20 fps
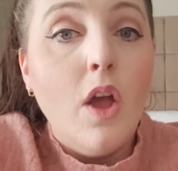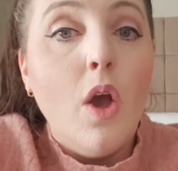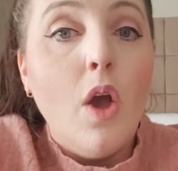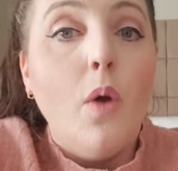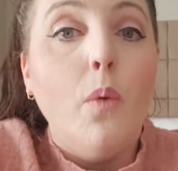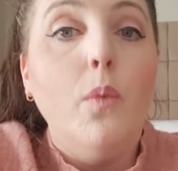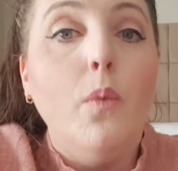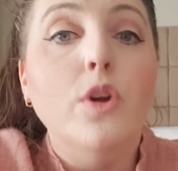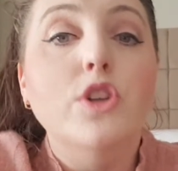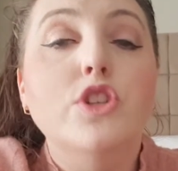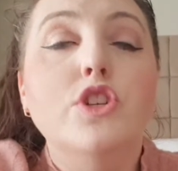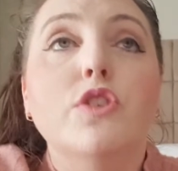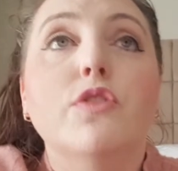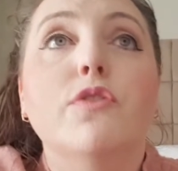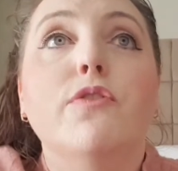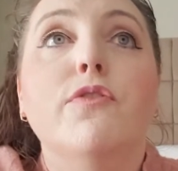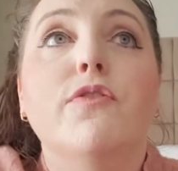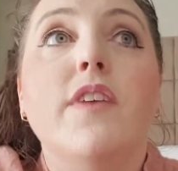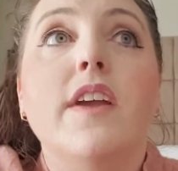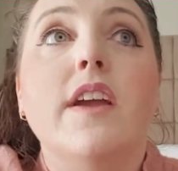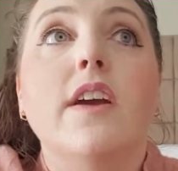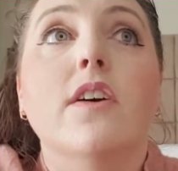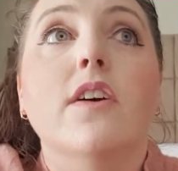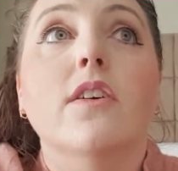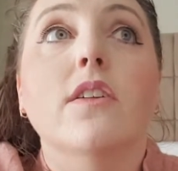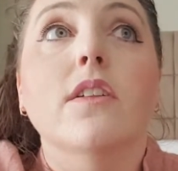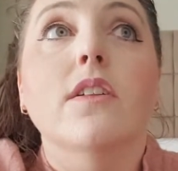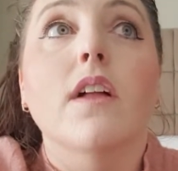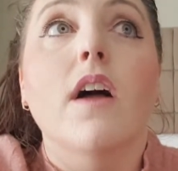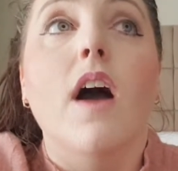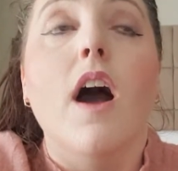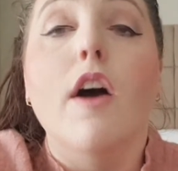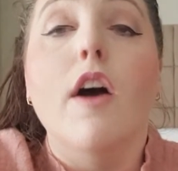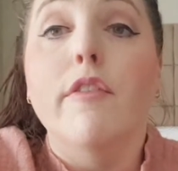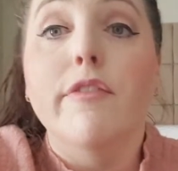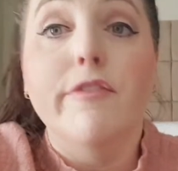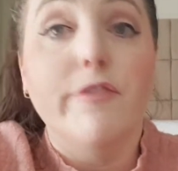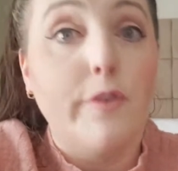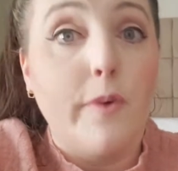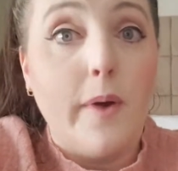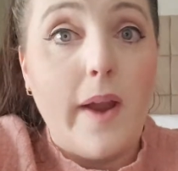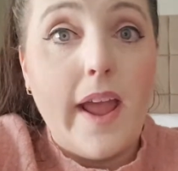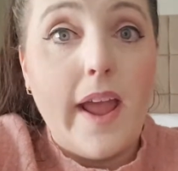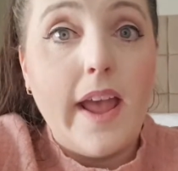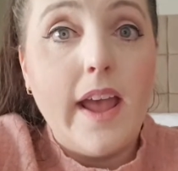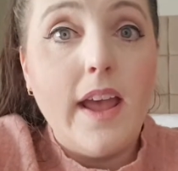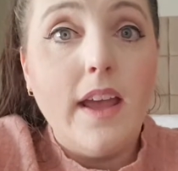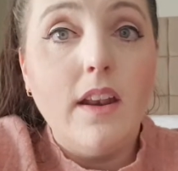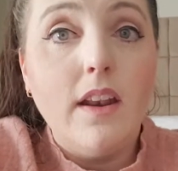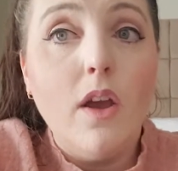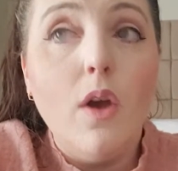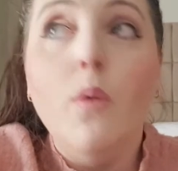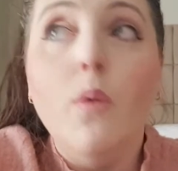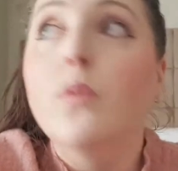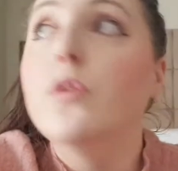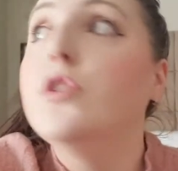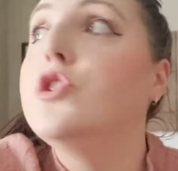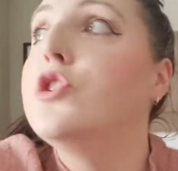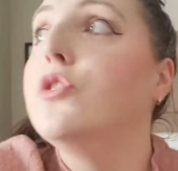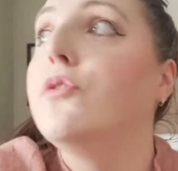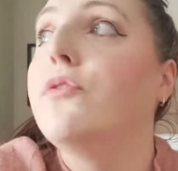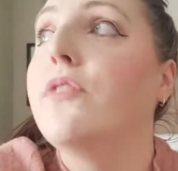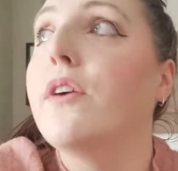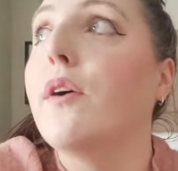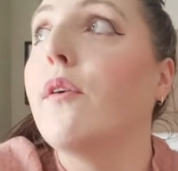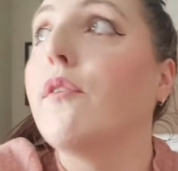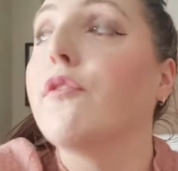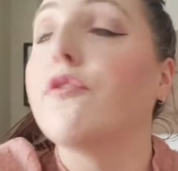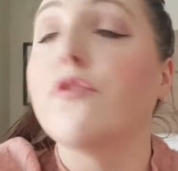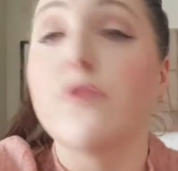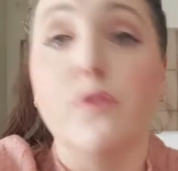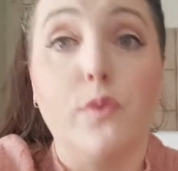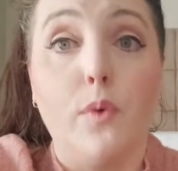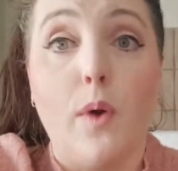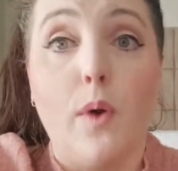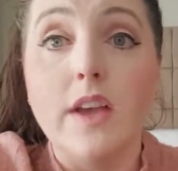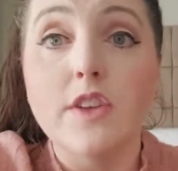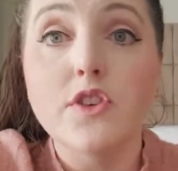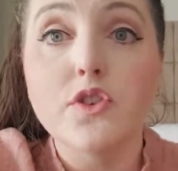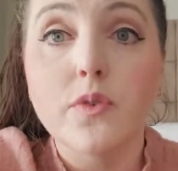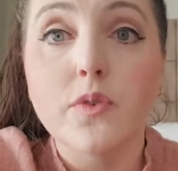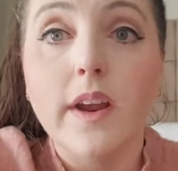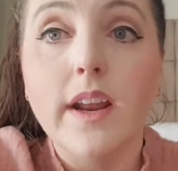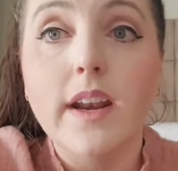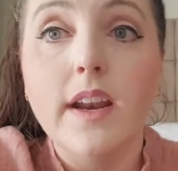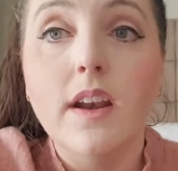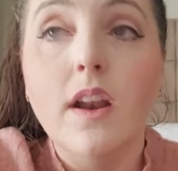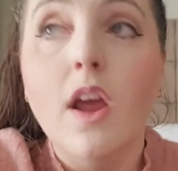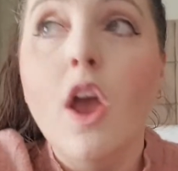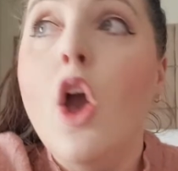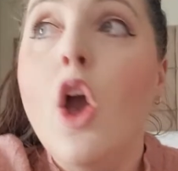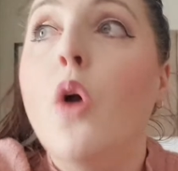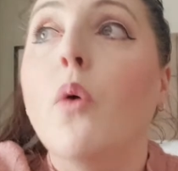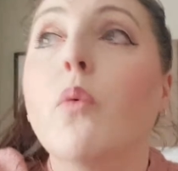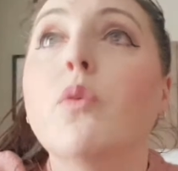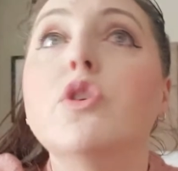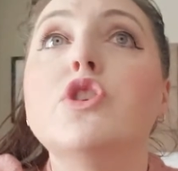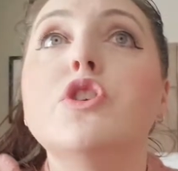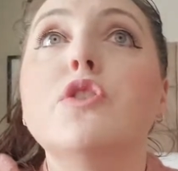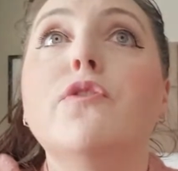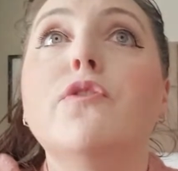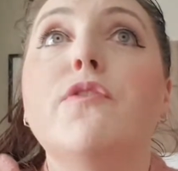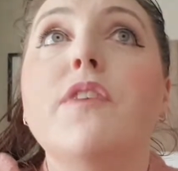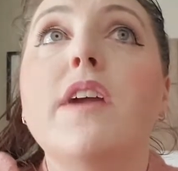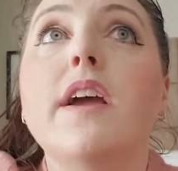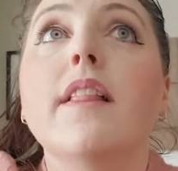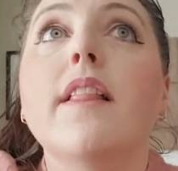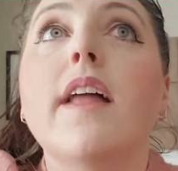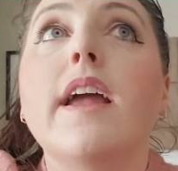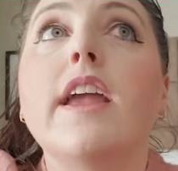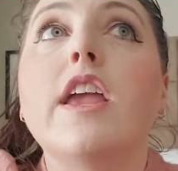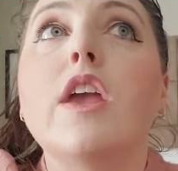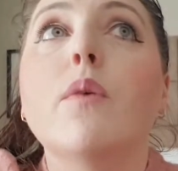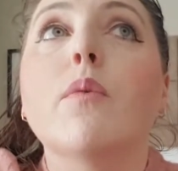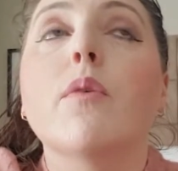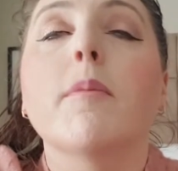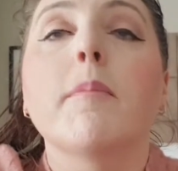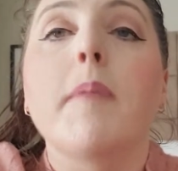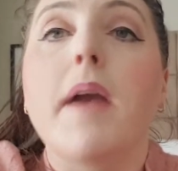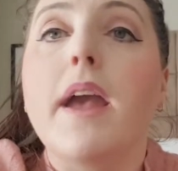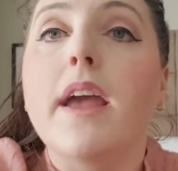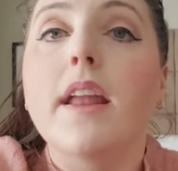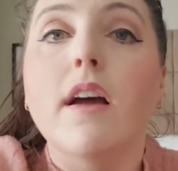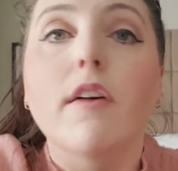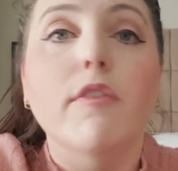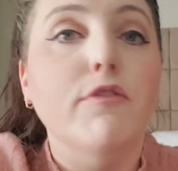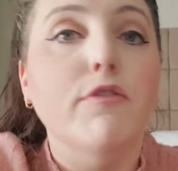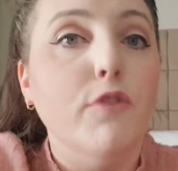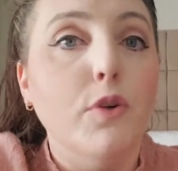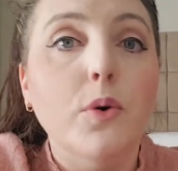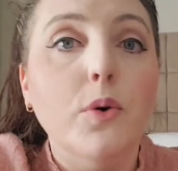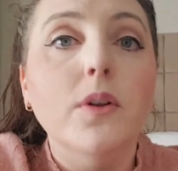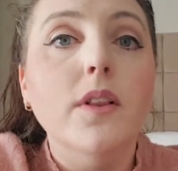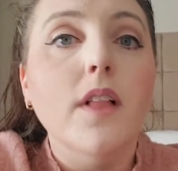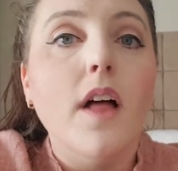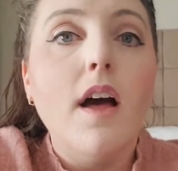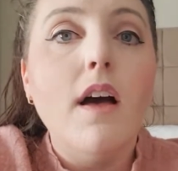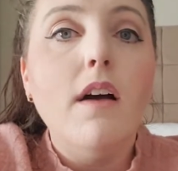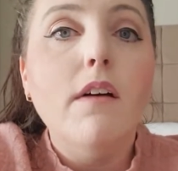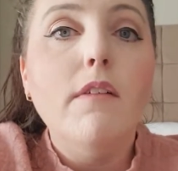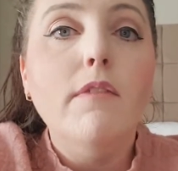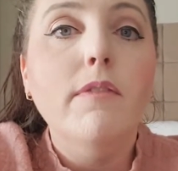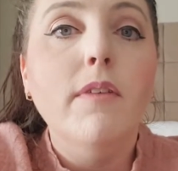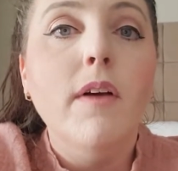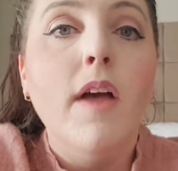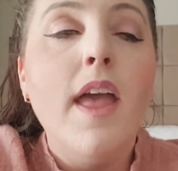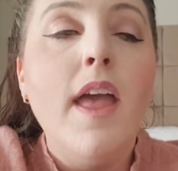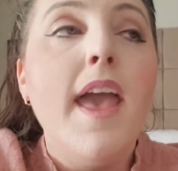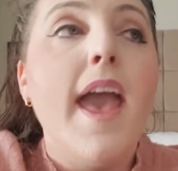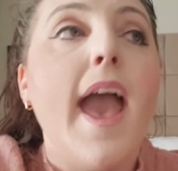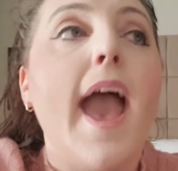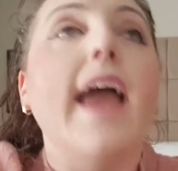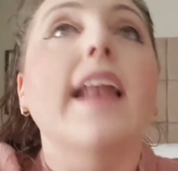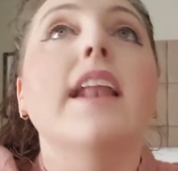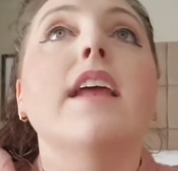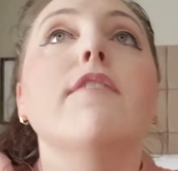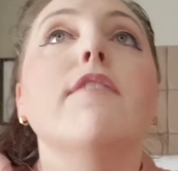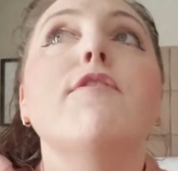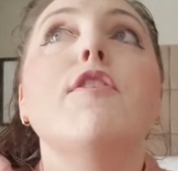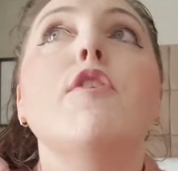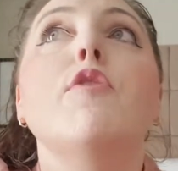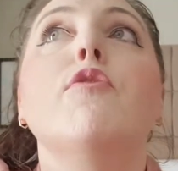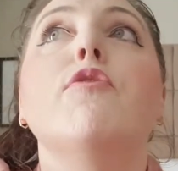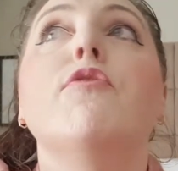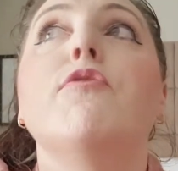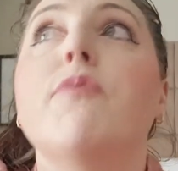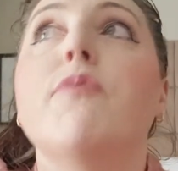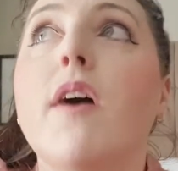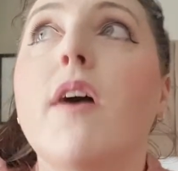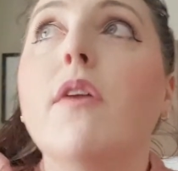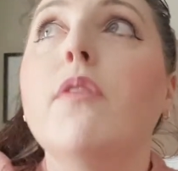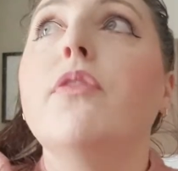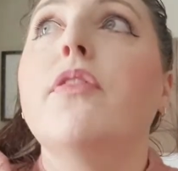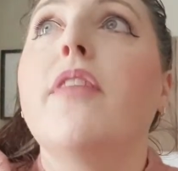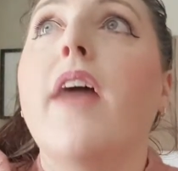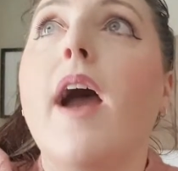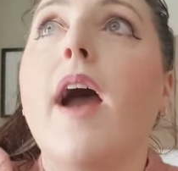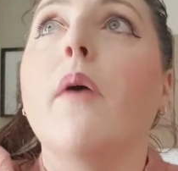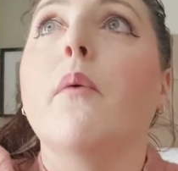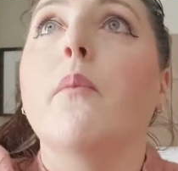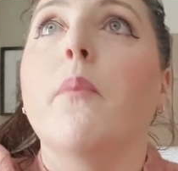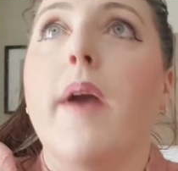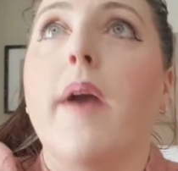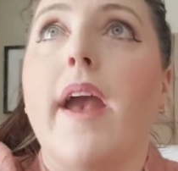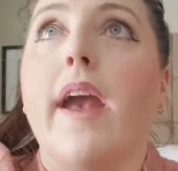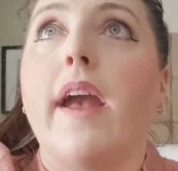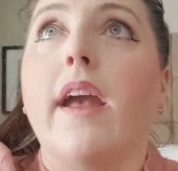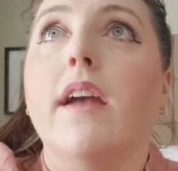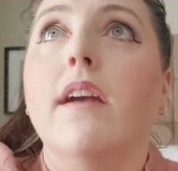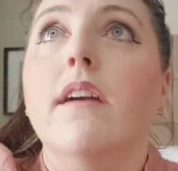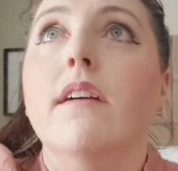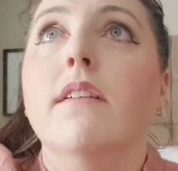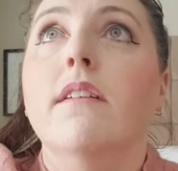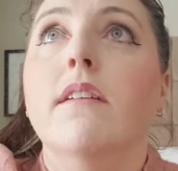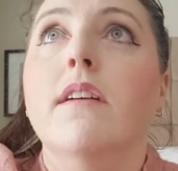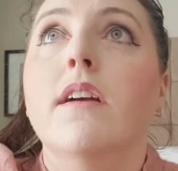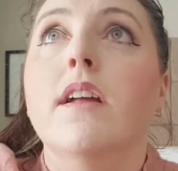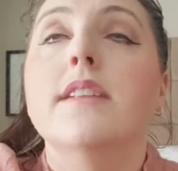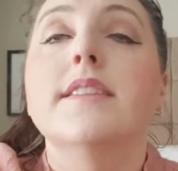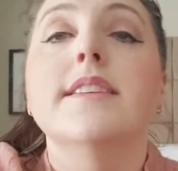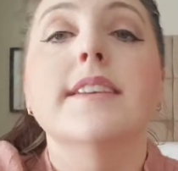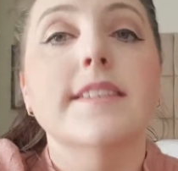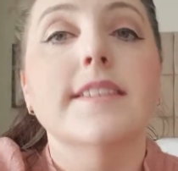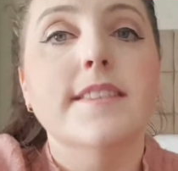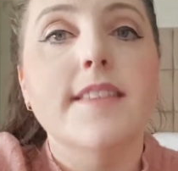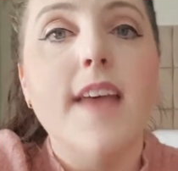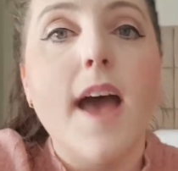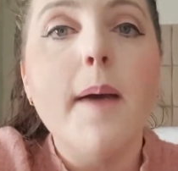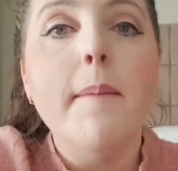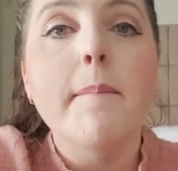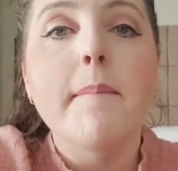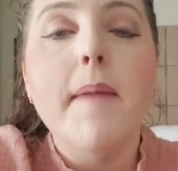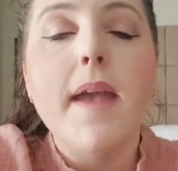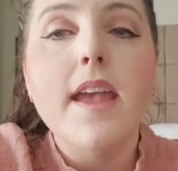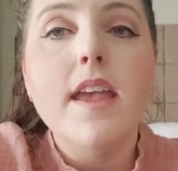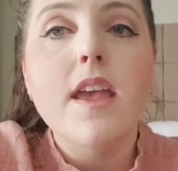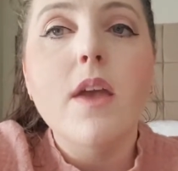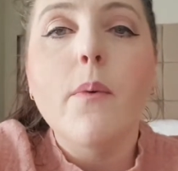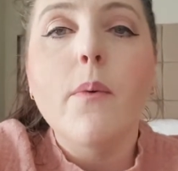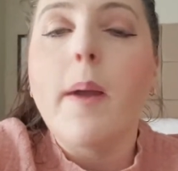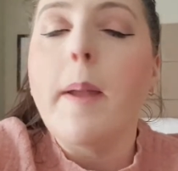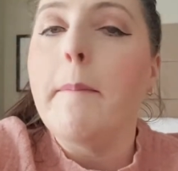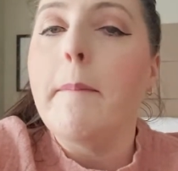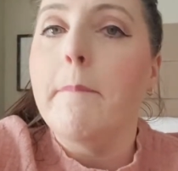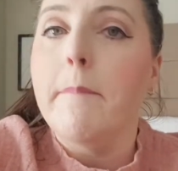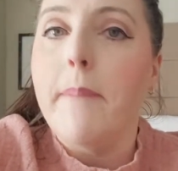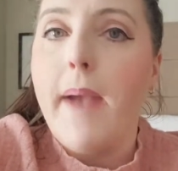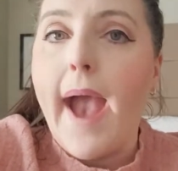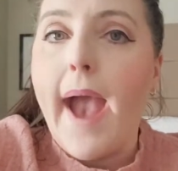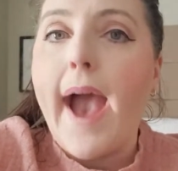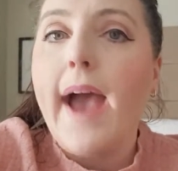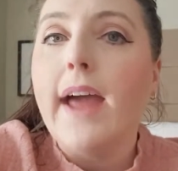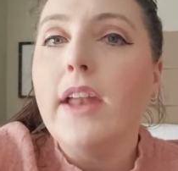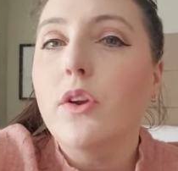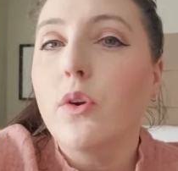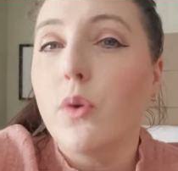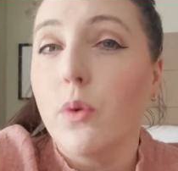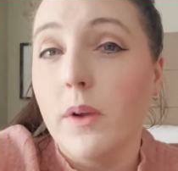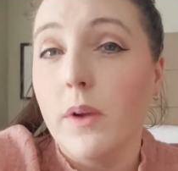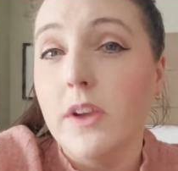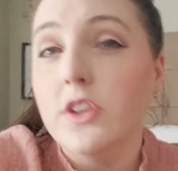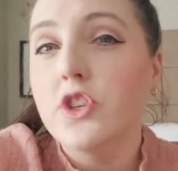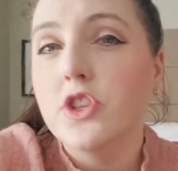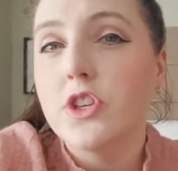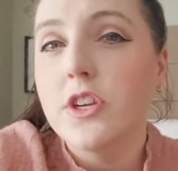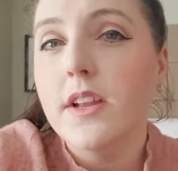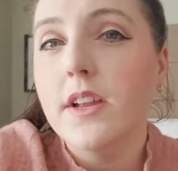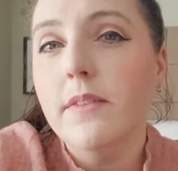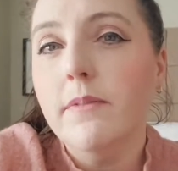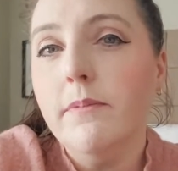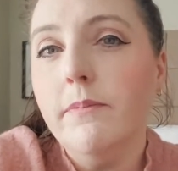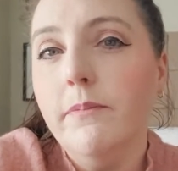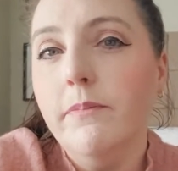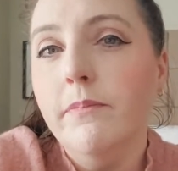Would you feel afraid? Would you feel frustrated? Would you feel like you were made a fool of? And if you felt that way, does that make you a bad Christian?